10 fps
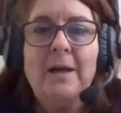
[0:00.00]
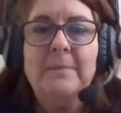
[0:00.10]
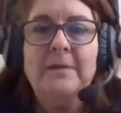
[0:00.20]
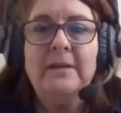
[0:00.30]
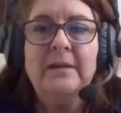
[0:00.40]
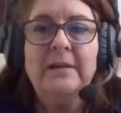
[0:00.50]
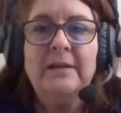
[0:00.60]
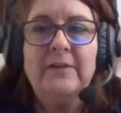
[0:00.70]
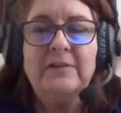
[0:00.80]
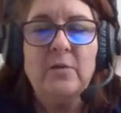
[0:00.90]

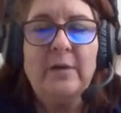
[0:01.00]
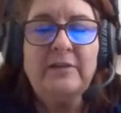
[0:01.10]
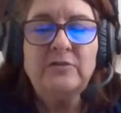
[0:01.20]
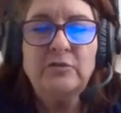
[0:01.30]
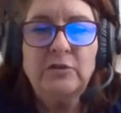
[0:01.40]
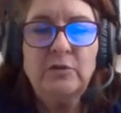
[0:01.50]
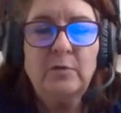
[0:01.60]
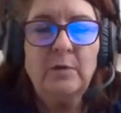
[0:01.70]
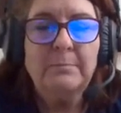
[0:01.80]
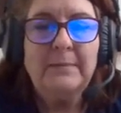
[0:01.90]
if I don't answer
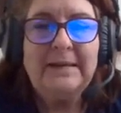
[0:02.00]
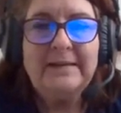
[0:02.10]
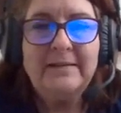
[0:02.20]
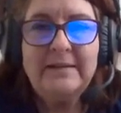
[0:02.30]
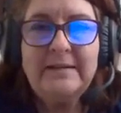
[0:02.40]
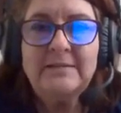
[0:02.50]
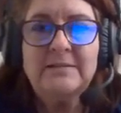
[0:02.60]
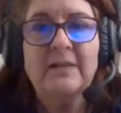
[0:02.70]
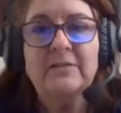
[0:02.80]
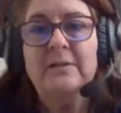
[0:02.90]
you immediately,
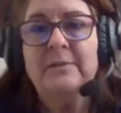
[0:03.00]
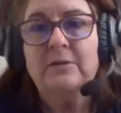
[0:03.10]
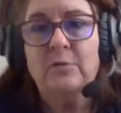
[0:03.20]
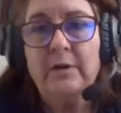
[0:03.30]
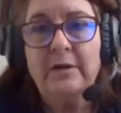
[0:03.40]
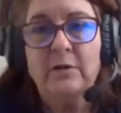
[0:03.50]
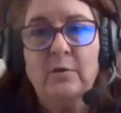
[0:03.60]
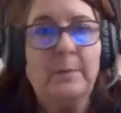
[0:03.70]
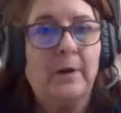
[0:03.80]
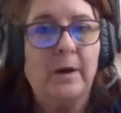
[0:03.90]
it's not that I'm ignoring
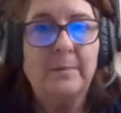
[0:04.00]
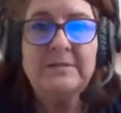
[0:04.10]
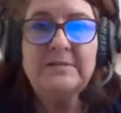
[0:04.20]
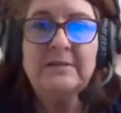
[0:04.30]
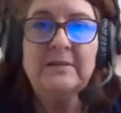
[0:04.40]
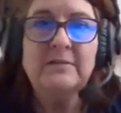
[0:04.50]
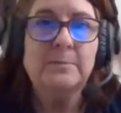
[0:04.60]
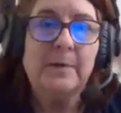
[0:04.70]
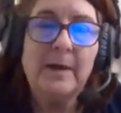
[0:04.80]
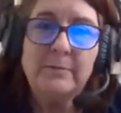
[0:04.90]
you. I promise.
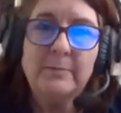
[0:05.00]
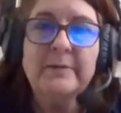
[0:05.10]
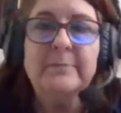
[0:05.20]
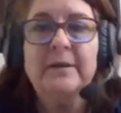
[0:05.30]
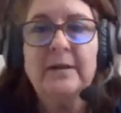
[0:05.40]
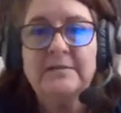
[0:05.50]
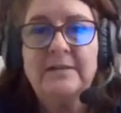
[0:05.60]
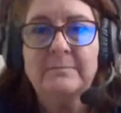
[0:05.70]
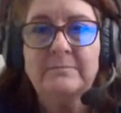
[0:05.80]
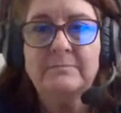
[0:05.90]
It's probably
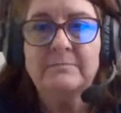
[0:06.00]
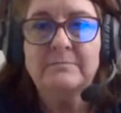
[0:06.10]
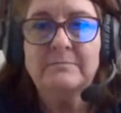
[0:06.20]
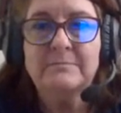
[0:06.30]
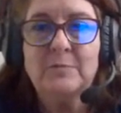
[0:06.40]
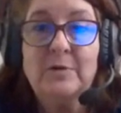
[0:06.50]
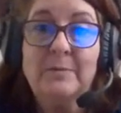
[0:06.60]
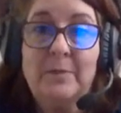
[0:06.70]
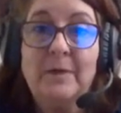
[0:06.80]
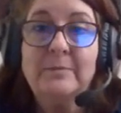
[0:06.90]
because I'm,
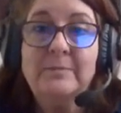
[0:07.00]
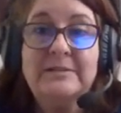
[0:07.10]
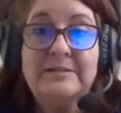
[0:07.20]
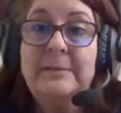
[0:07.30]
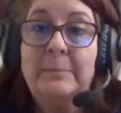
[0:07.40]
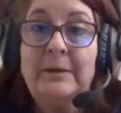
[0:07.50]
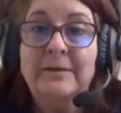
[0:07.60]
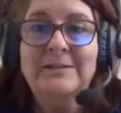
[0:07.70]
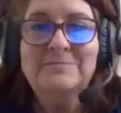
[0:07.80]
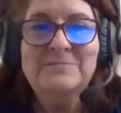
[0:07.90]
well, probably
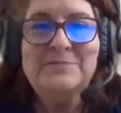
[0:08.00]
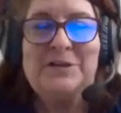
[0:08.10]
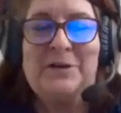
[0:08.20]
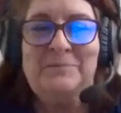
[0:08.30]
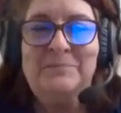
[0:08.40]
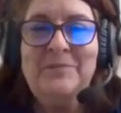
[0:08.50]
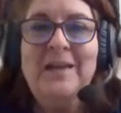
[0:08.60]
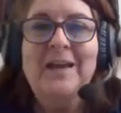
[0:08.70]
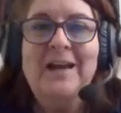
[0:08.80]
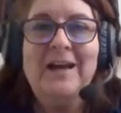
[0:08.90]
sleeping. So,
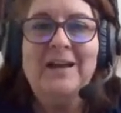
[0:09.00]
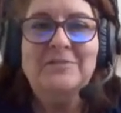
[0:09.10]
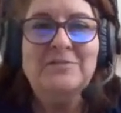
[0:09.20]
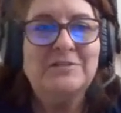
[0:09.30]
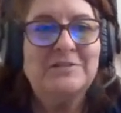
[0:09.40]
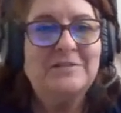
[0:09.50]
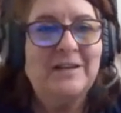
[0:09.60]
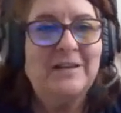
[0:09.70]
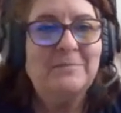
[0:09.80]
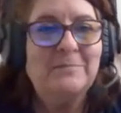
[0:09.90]

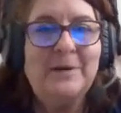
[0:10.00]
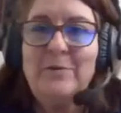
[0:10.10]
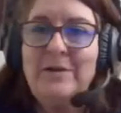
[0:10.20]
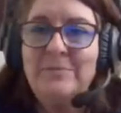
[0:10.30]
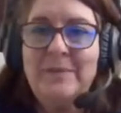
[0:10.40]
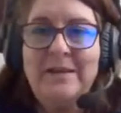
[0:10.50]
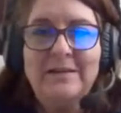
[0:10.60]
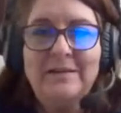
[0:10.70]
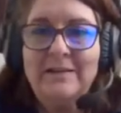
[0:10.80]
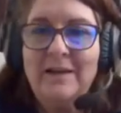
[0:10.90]
just bear with
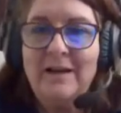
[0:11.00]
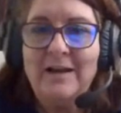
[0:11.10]
me.